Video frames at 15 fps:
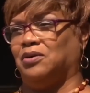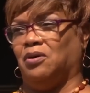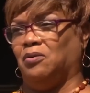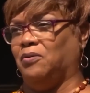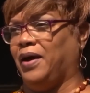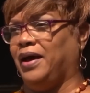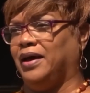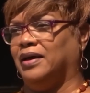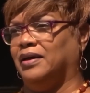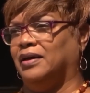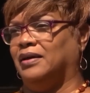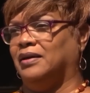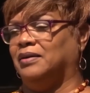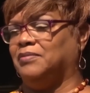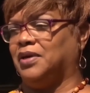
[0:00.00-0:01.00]
go away
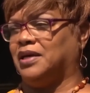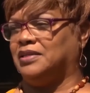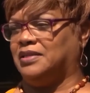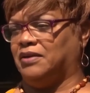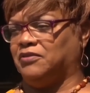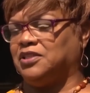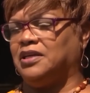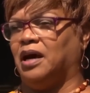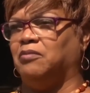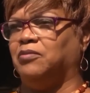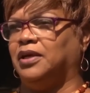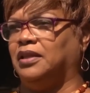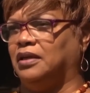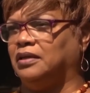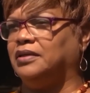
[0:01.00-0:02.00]
because every time we
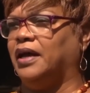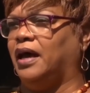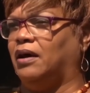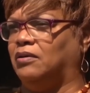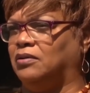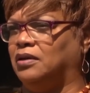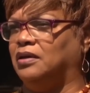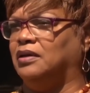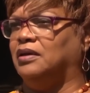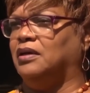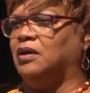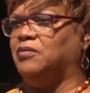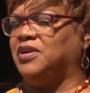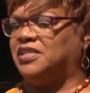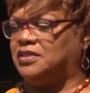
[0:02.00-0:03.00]
look down
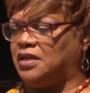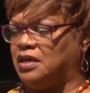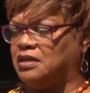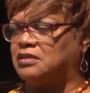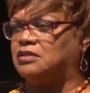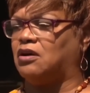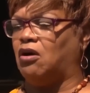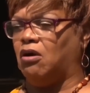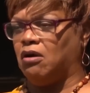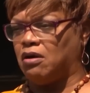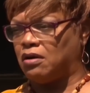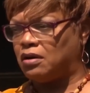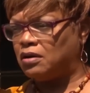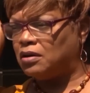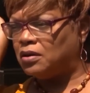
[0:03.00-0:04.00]
and we see a
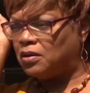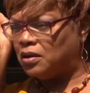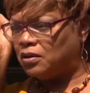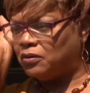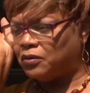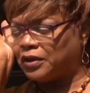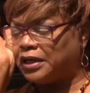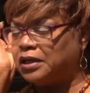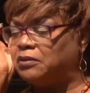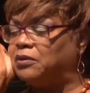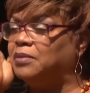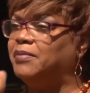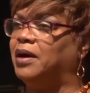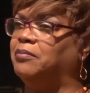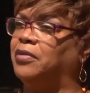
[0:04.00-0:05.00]
scar, we're going to
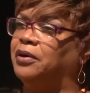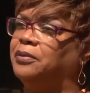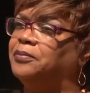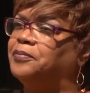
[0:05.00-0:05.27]
remember.